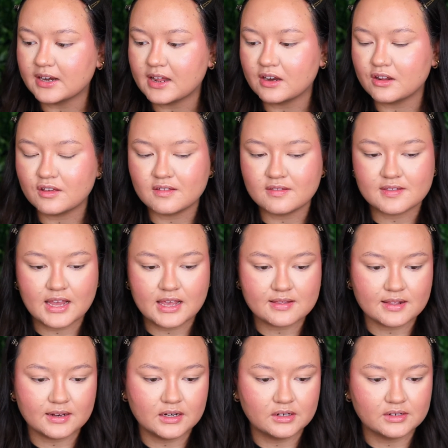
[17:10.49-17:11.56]
And you can see it's
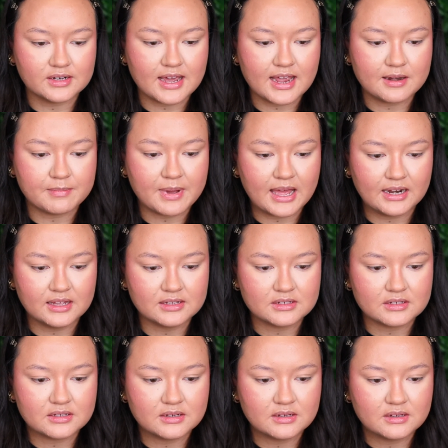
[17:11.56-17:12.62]
a little 9
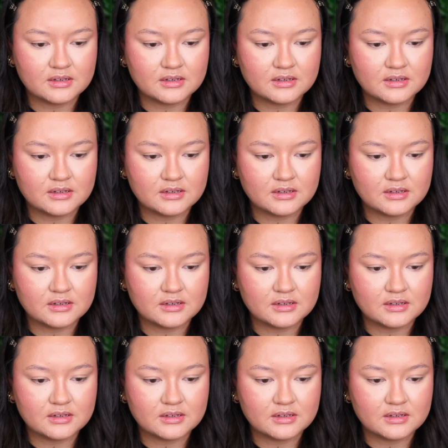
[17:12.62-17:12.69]
palette.